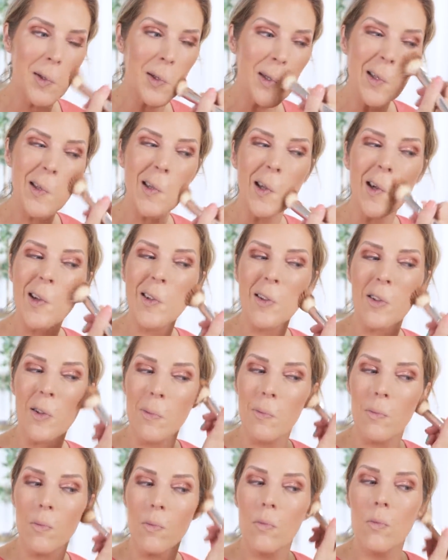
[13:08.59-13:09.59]
She's
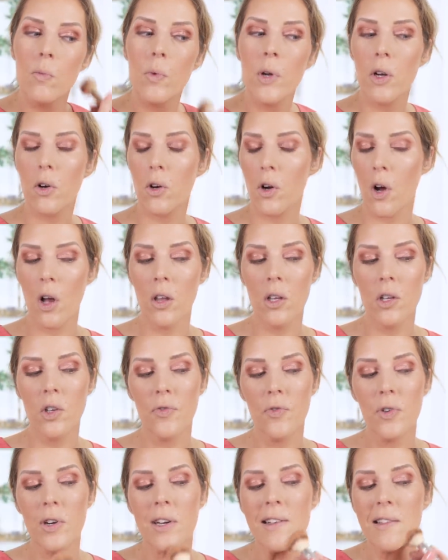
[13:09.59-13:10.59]
awesome. We are college
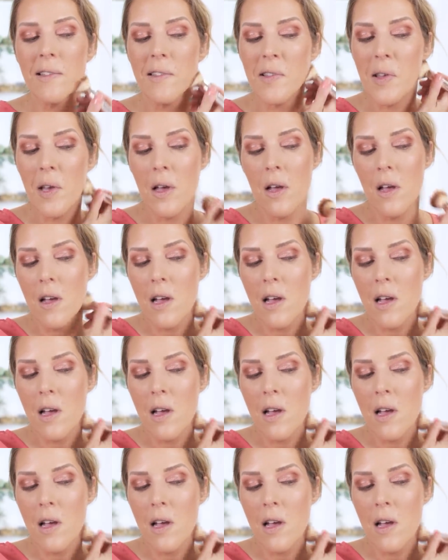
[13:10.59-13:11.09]
friends